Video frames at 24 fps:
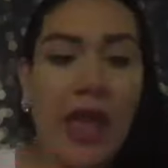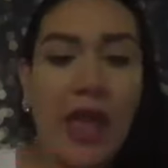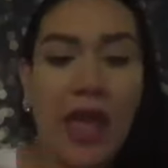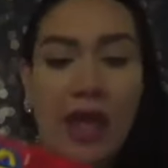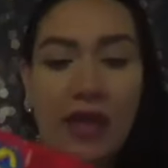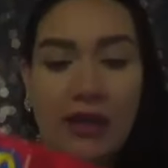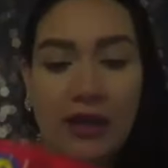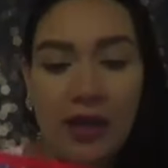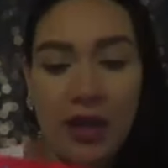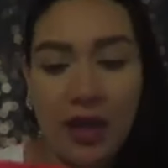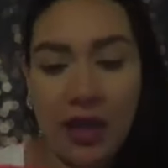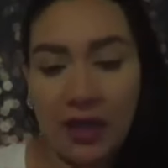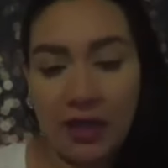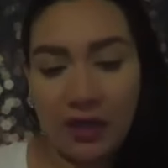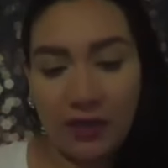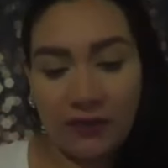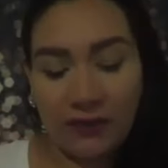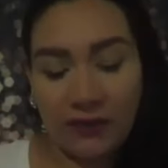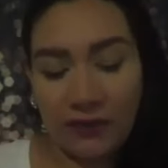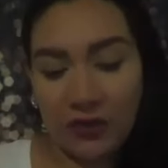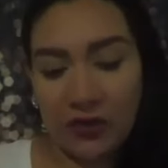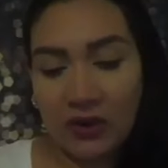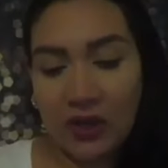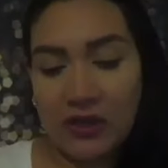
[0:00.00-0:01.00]
And
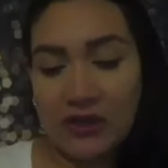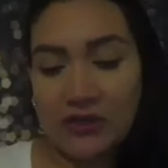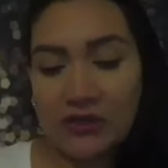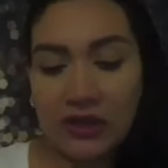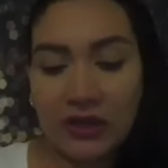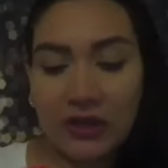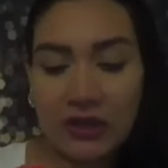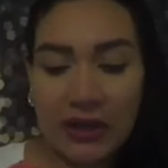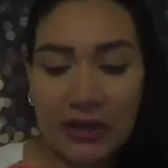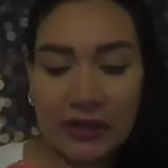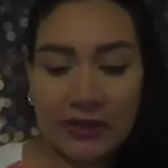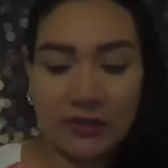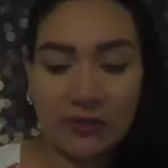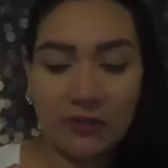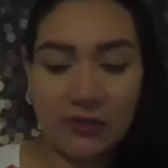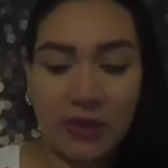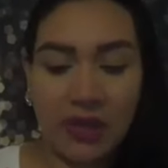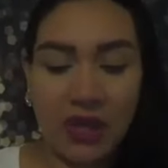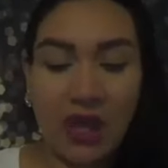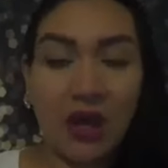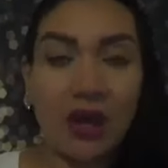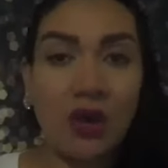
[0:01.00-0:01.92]
if you guys are like me,